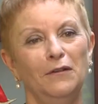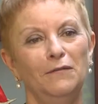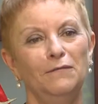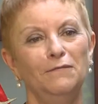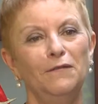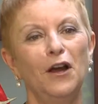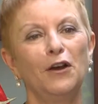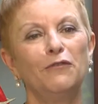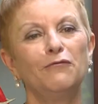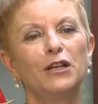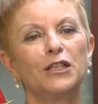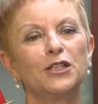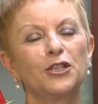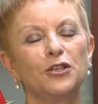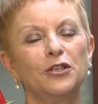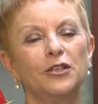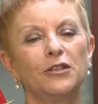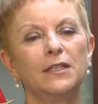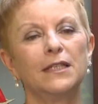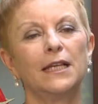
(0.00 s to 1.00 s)
Fire and
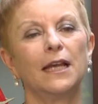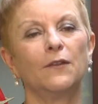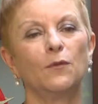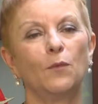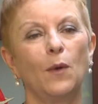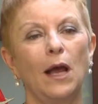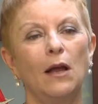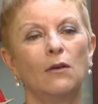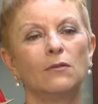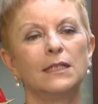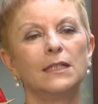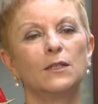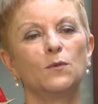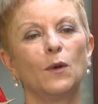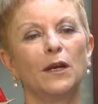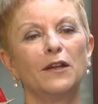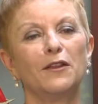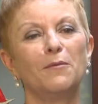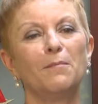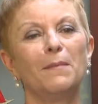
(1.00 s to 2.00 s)
Rescue New South Wales is
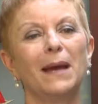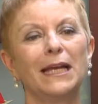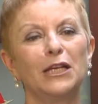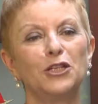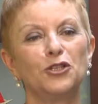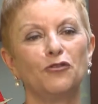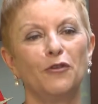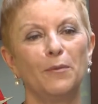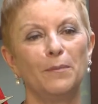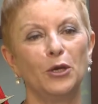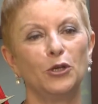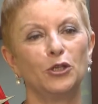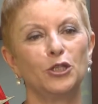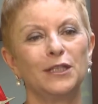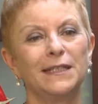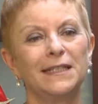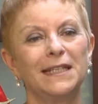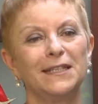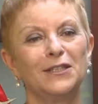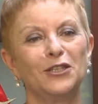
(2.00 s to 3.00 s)
one of the major
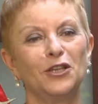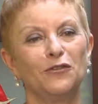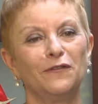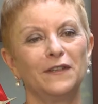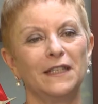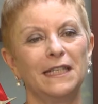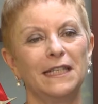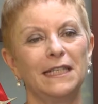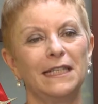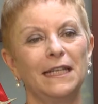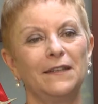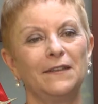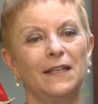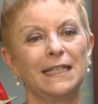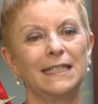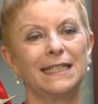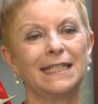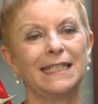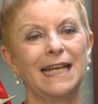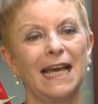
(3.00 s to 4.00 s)
emergency services in
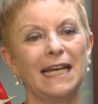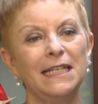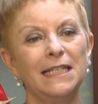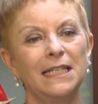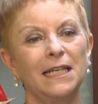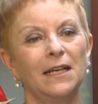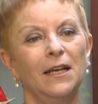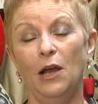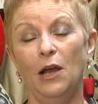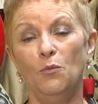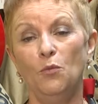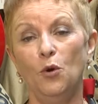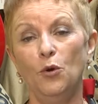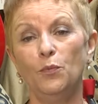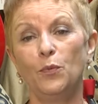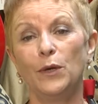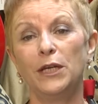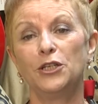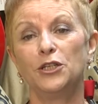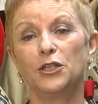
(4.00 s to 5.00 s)
this state. And
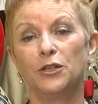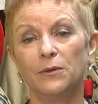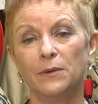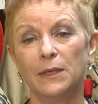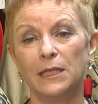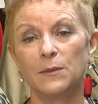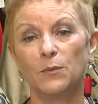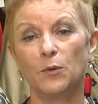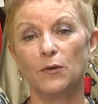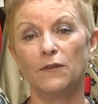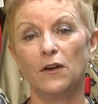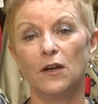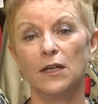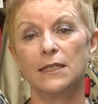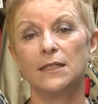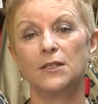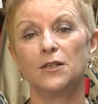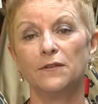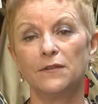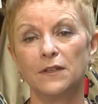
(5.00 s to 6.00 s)
what we do is
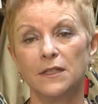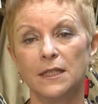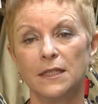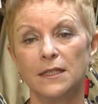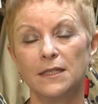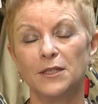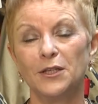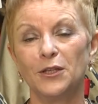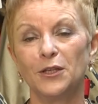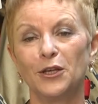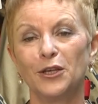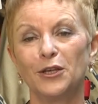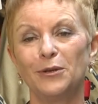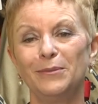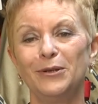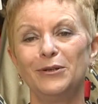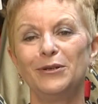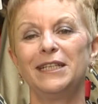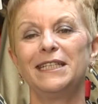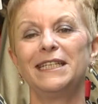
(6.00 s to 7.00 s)
provide services to the
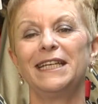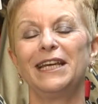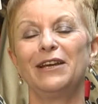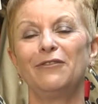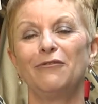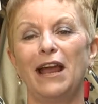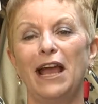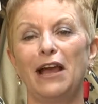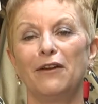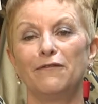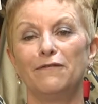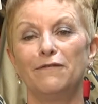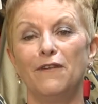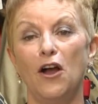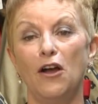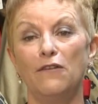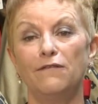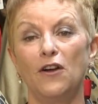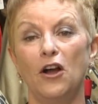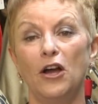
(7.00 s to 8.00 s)
community around
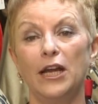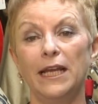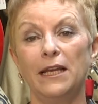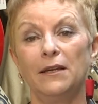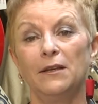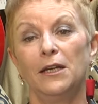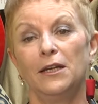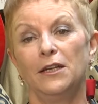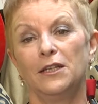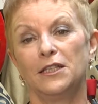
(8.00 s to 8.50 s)
firefighting.